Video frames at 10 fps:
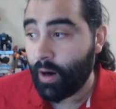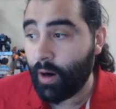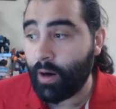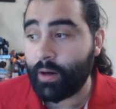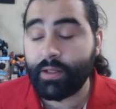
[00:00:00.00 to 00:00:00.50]

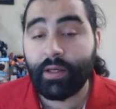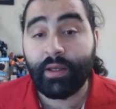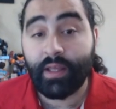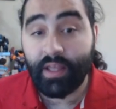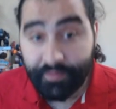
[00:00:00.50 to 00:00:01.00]
on
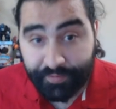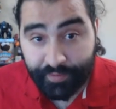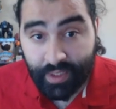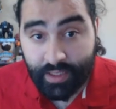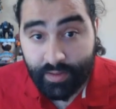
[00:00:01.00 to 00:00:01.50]

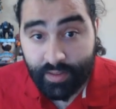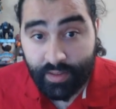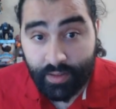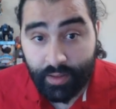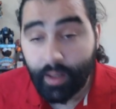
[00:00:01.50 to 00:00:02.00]
Infamous